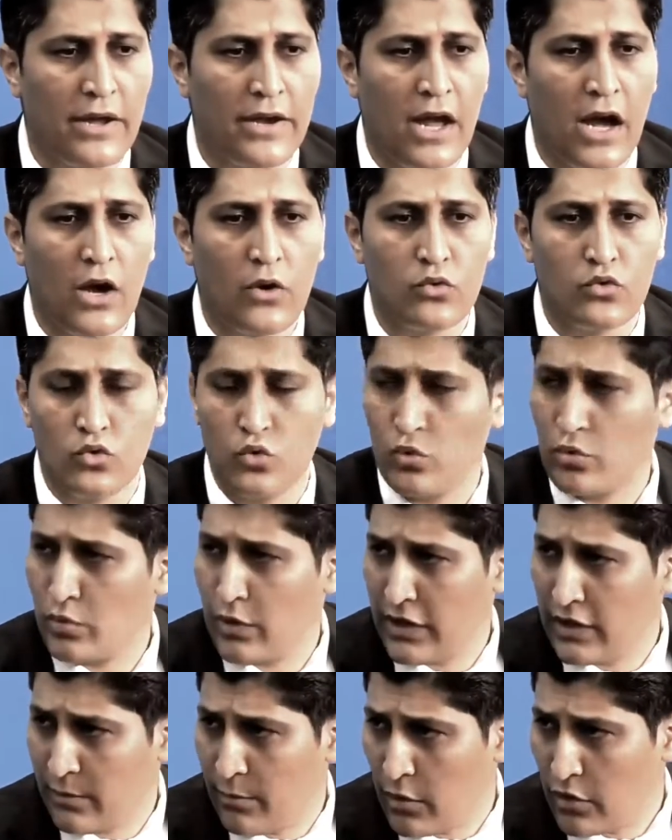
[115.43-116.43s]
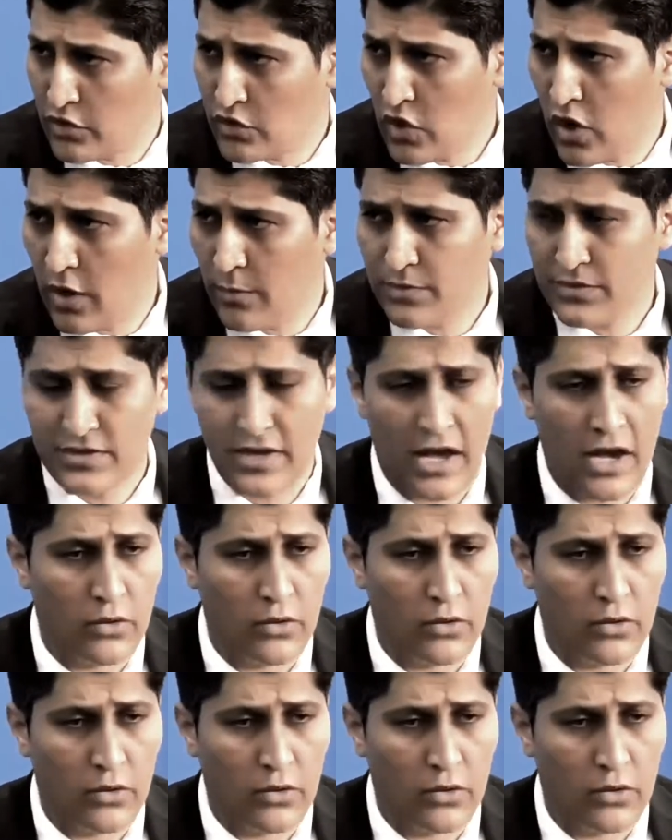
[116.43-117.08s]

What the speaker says: and how to create more jobs,